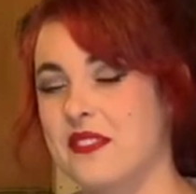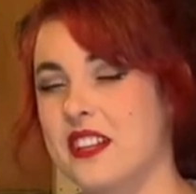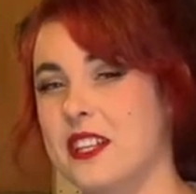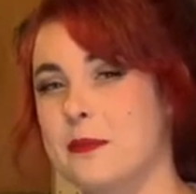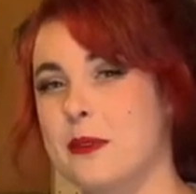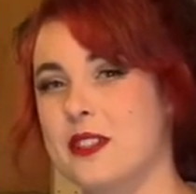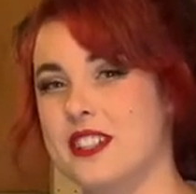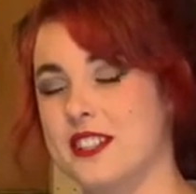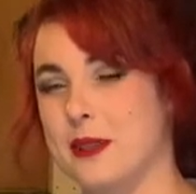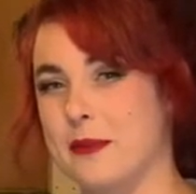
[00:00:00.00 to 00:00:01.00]
is put a
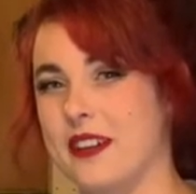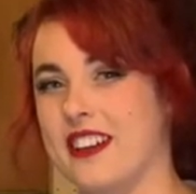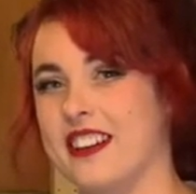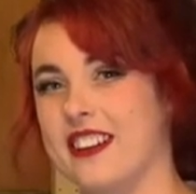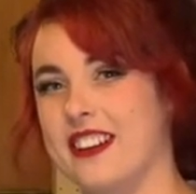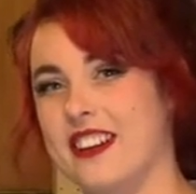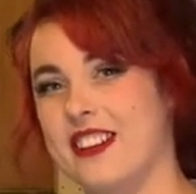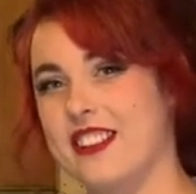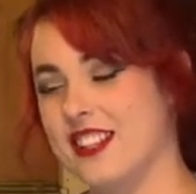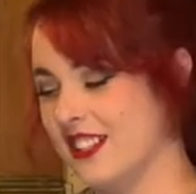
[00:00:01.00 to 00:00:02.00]
zipper
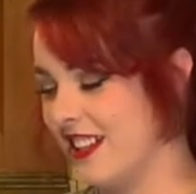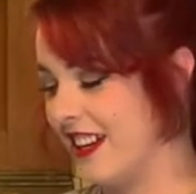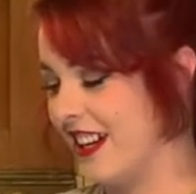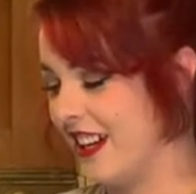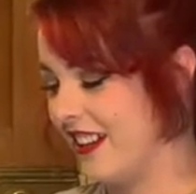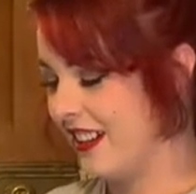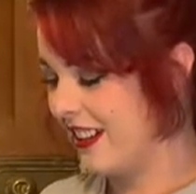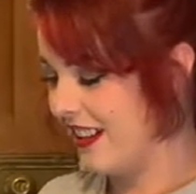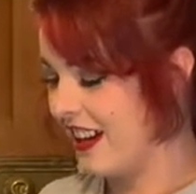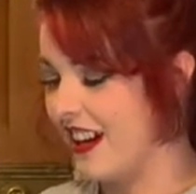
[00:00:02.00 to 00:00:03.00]
in the side
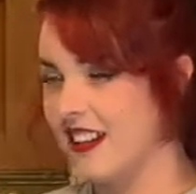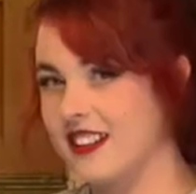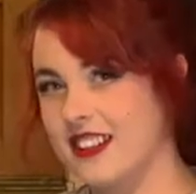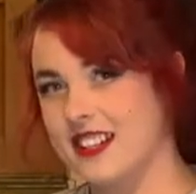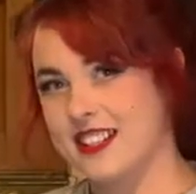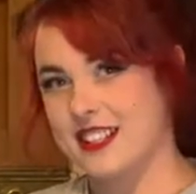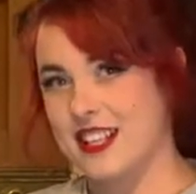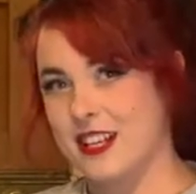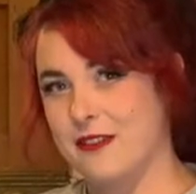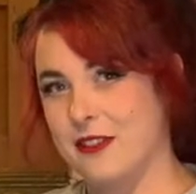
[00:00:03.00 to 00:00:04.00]
under the
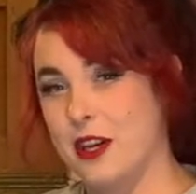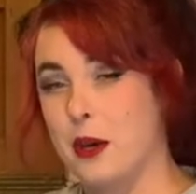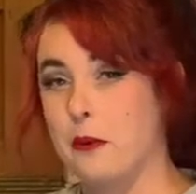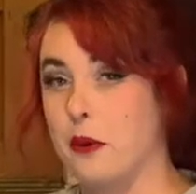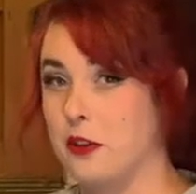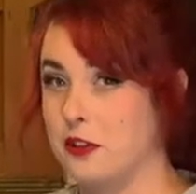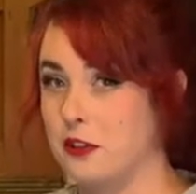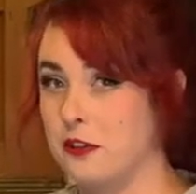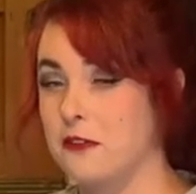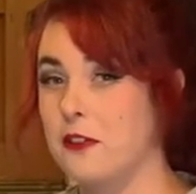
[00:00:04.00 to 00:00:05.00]
sleeve where it
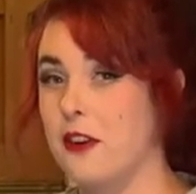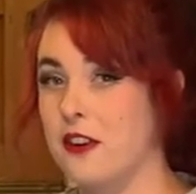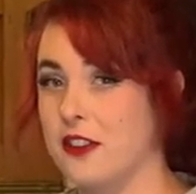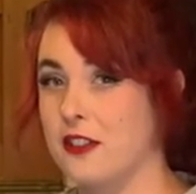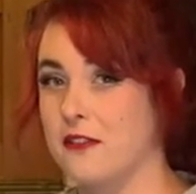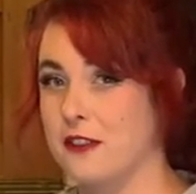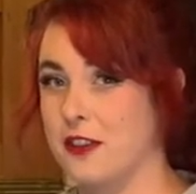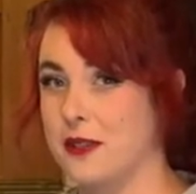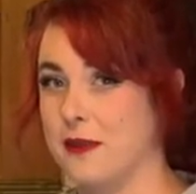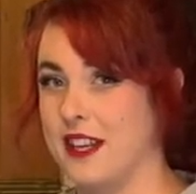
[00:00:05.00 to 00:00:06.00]
should have gone in the
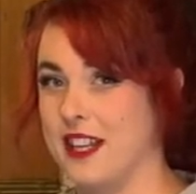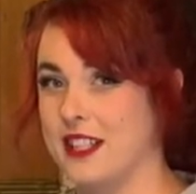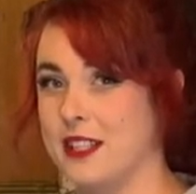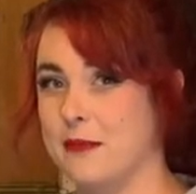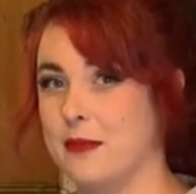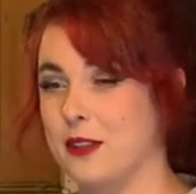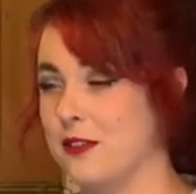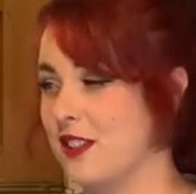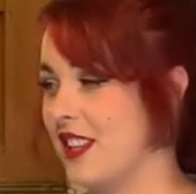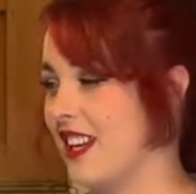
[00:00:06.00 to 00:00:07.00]
first place,
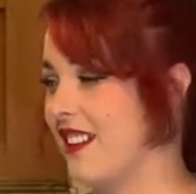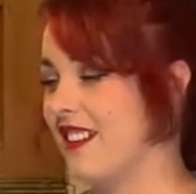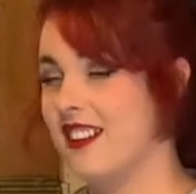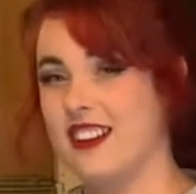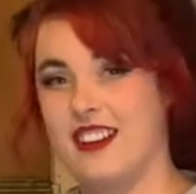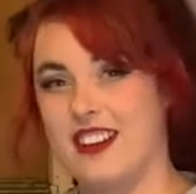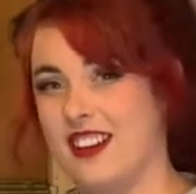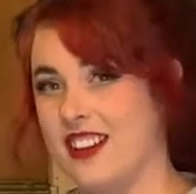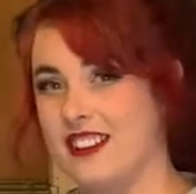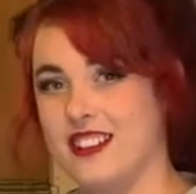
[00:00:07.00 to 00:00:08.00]
because then
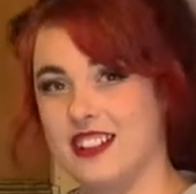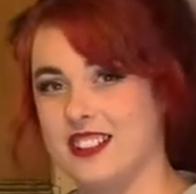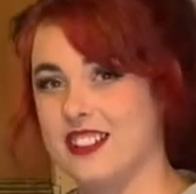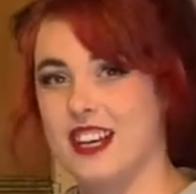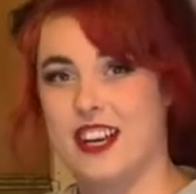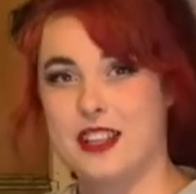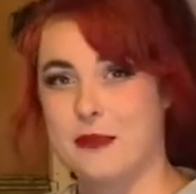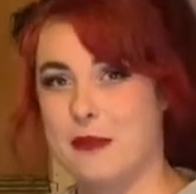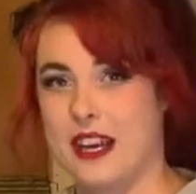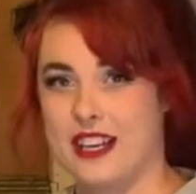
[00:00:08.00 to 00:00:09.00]
it doesn't cut the
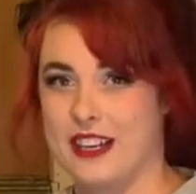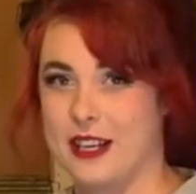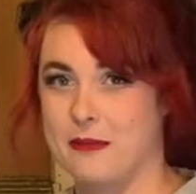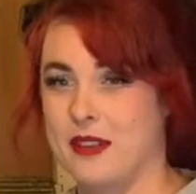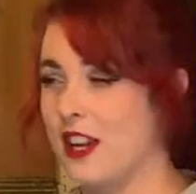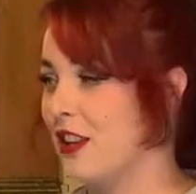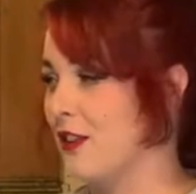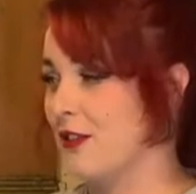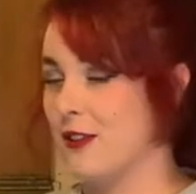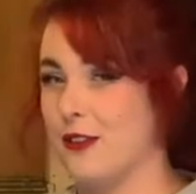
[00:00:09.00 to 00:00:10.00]
back up, you
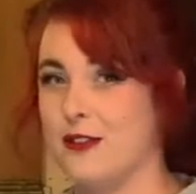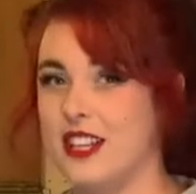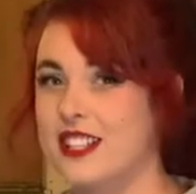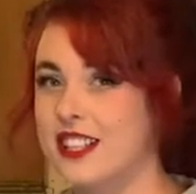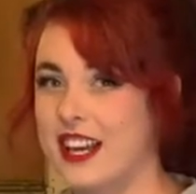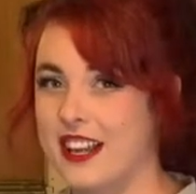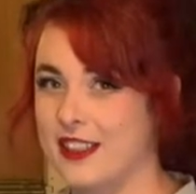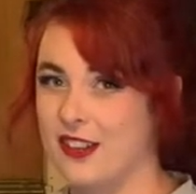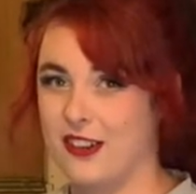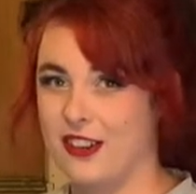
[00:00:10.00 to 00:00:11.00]
don't need to cut the
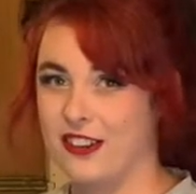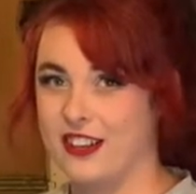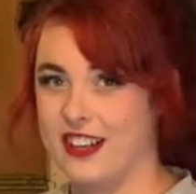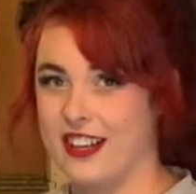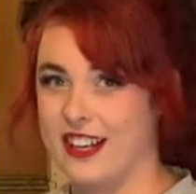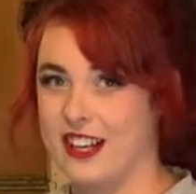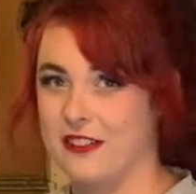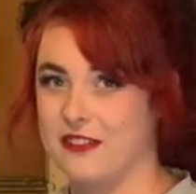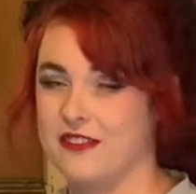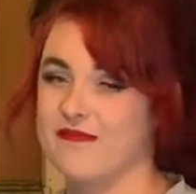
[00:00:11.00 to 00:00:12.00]
collar in
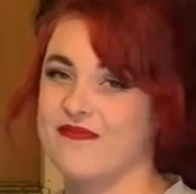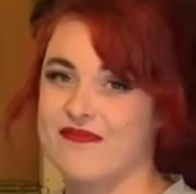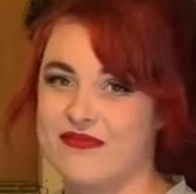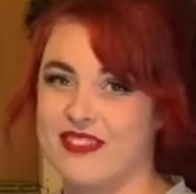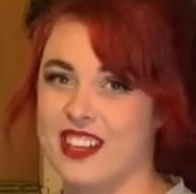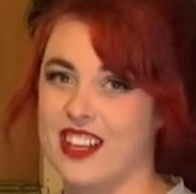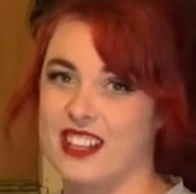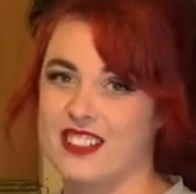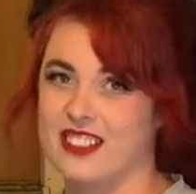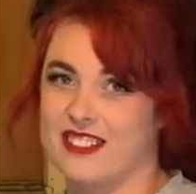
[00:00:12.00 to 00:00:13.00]
half,
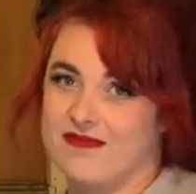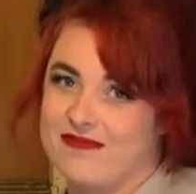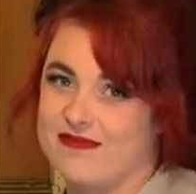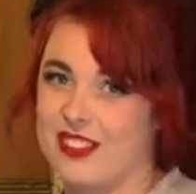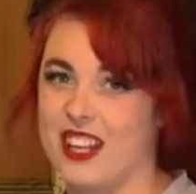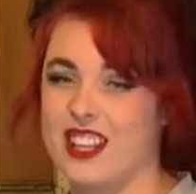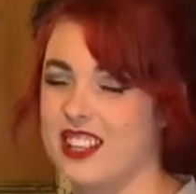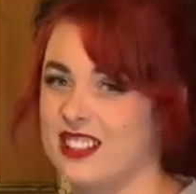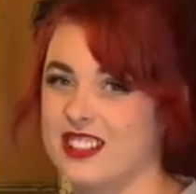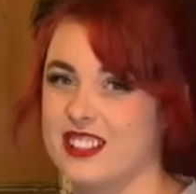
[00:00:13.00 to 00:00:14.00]
and I think
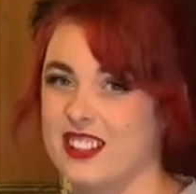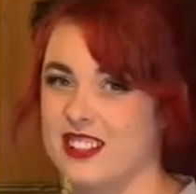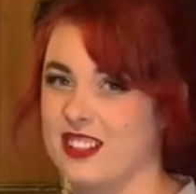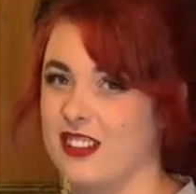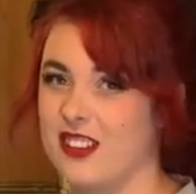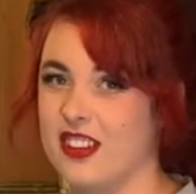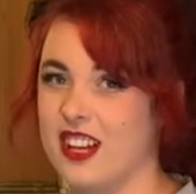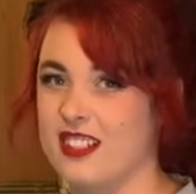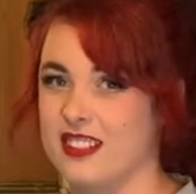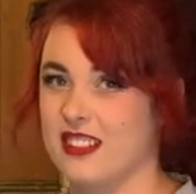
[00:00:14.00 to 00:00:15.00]
it just sits a lot
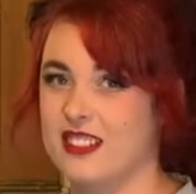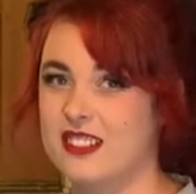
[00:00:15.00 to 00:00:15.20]
nicer.